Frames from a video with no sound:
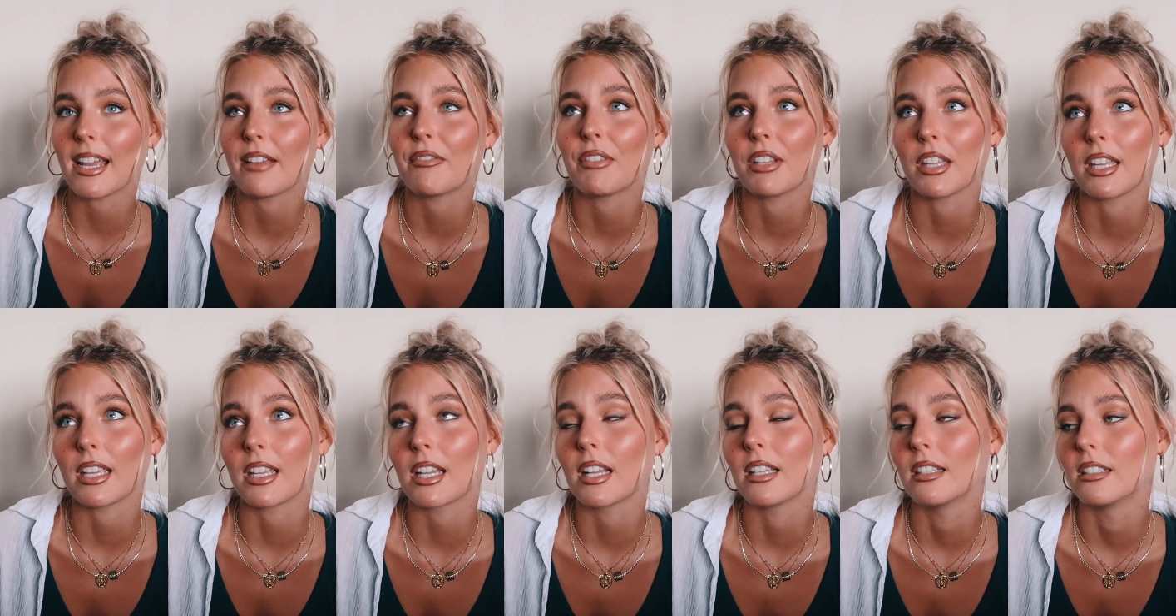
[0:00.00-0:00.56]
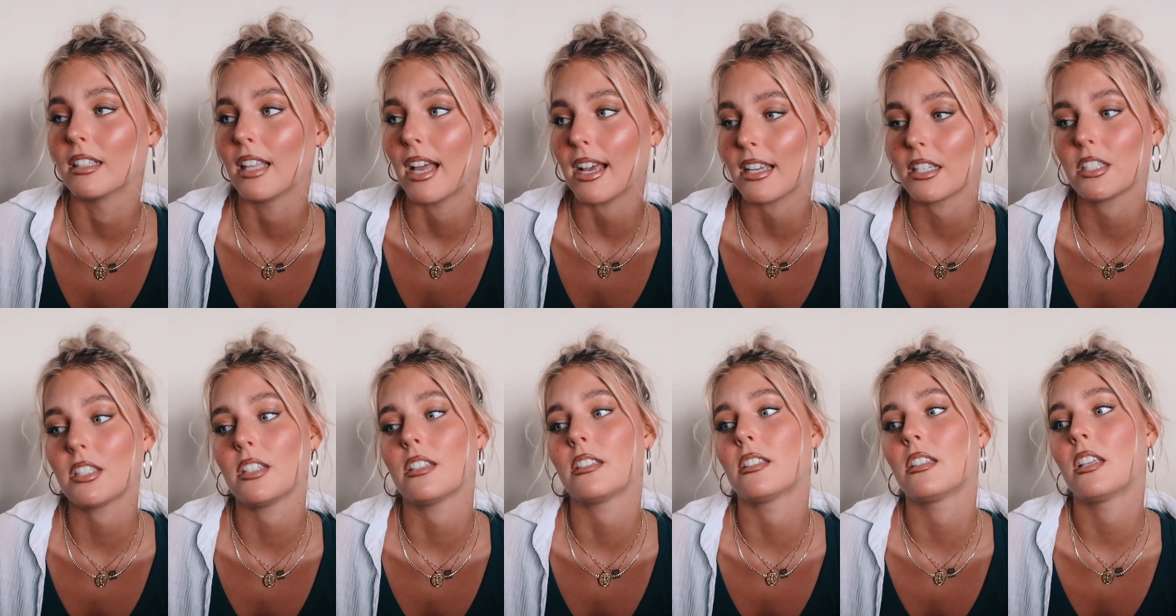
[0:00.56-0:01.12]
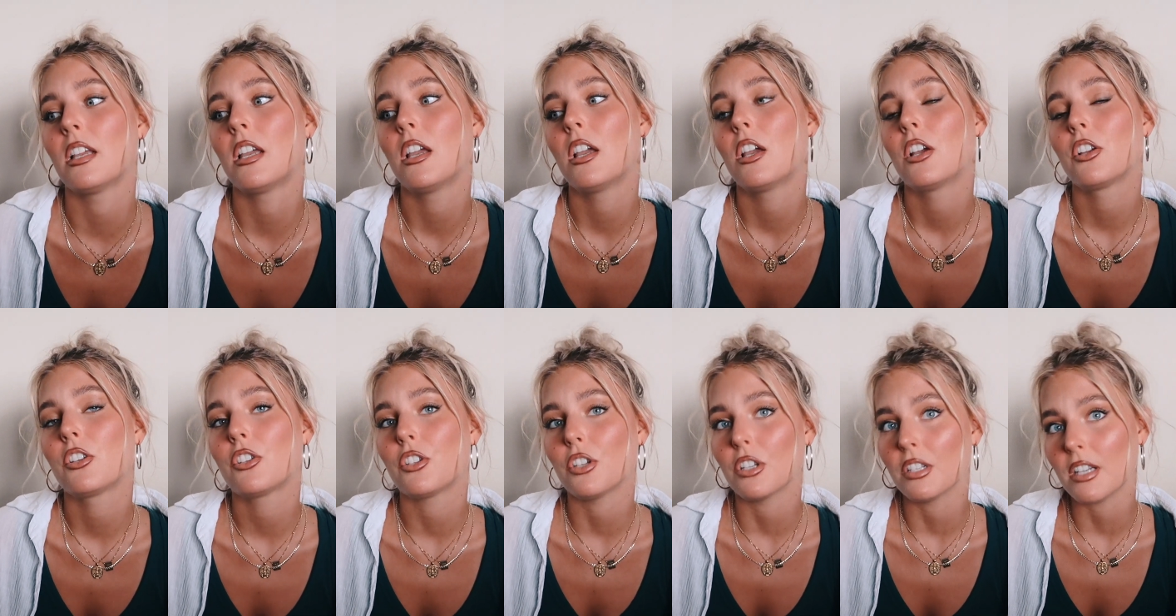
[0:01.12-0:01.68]
I feel like glasses
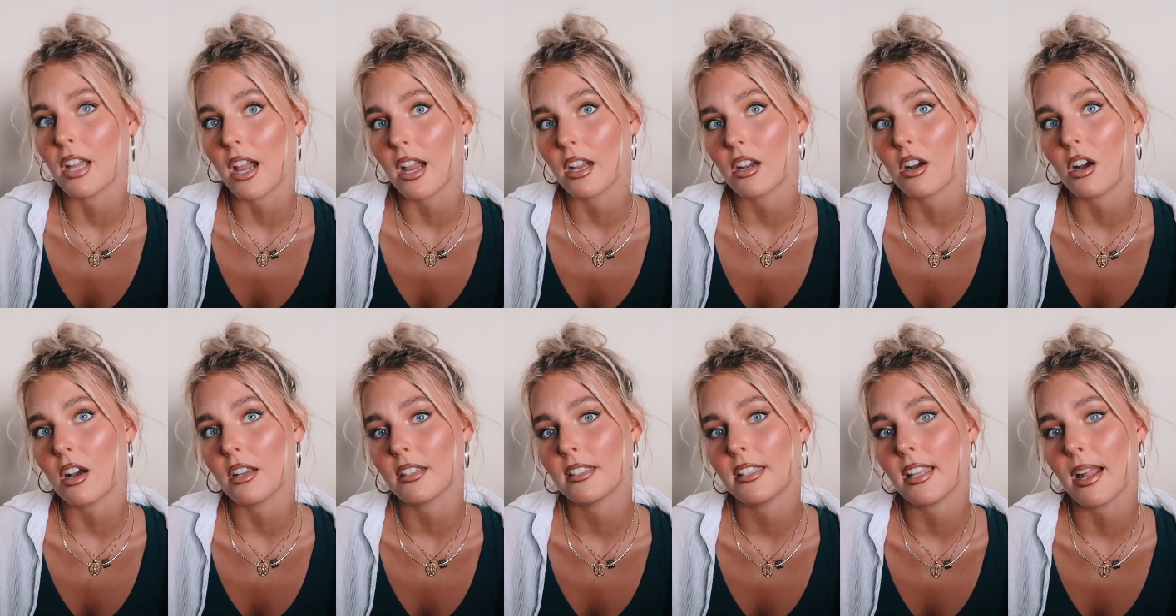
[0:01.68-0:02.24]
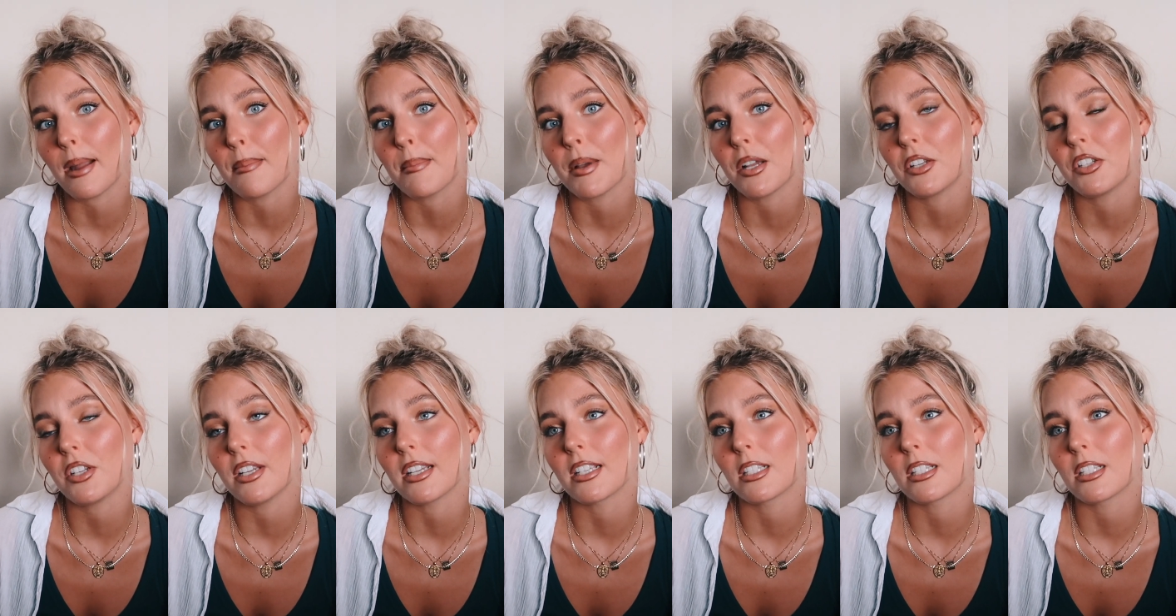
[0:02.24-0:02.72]
should not cost that much,